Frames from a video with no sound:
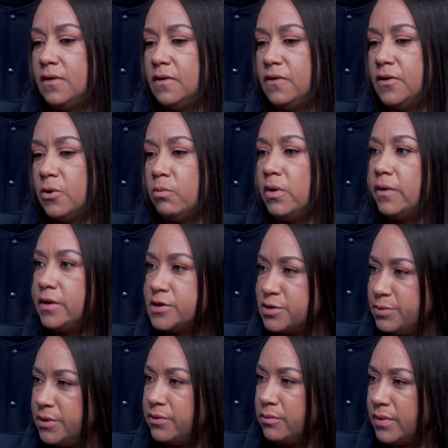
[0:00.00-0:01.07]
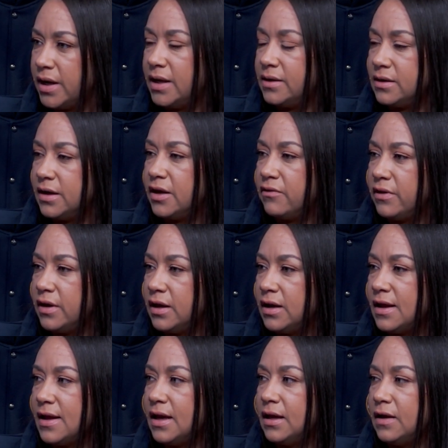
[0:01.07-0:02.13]
They're willing to be reminded of it,
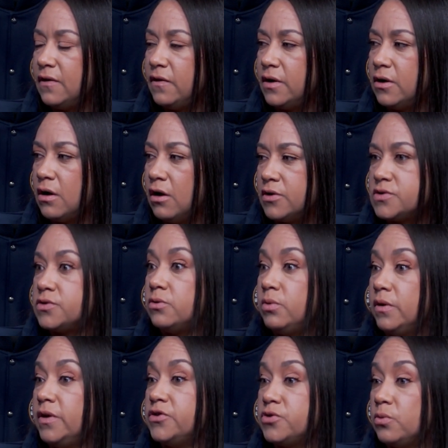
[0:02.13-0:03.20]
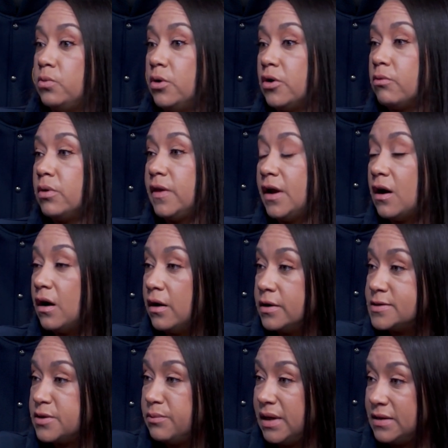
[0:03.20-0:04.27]
and they're also willing to work really hard
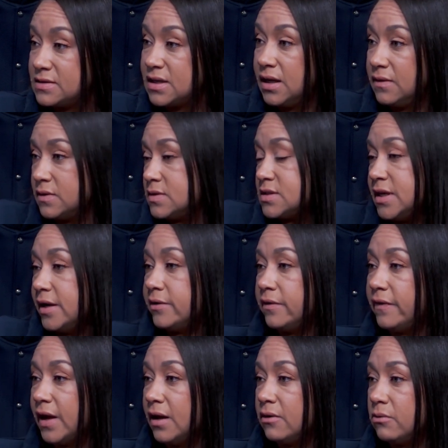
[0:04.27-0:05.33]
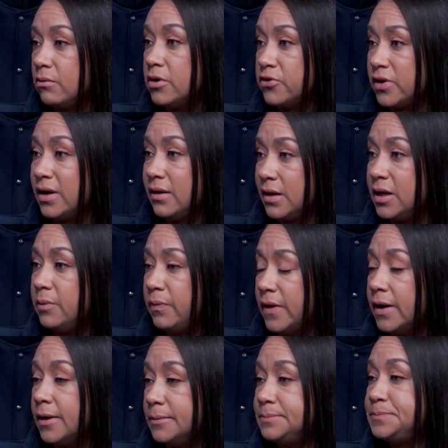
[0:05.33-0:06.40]
to maintain the standard that we're trying to keep there.